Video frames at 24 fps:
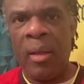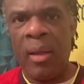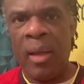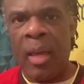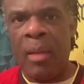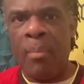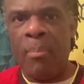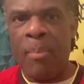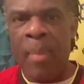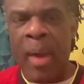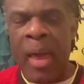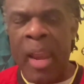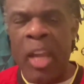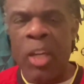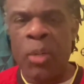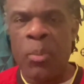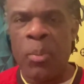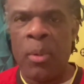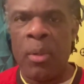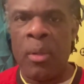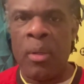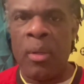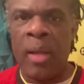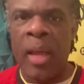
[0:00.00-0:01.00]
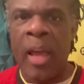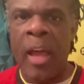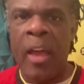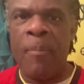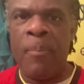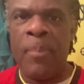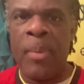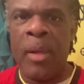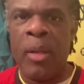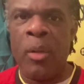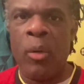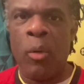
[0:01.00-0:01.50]
and management
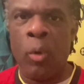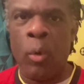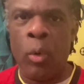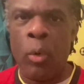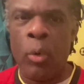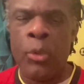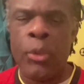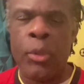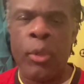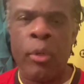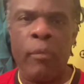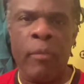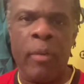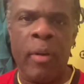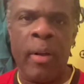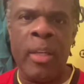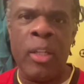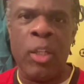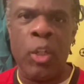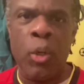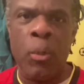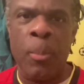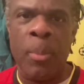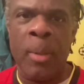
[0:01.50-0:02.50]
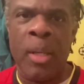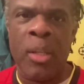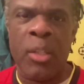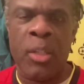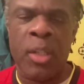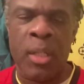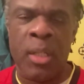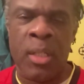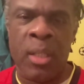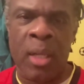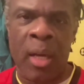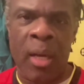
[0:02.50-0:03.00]
have been also very
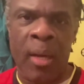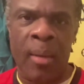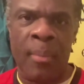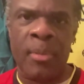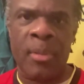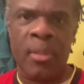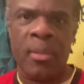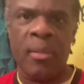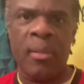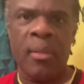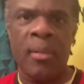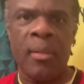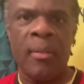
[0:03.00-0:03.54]
dubious at times.